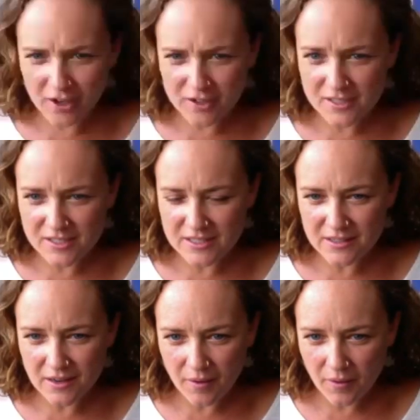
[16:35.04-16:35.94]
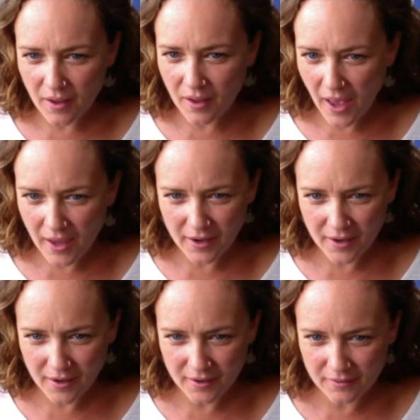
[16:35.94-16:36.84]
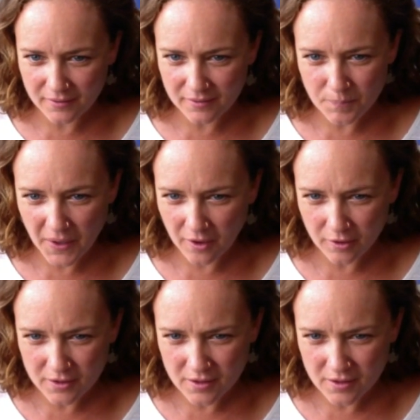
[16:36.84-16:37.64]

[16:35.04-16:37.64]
as headed and peeled, they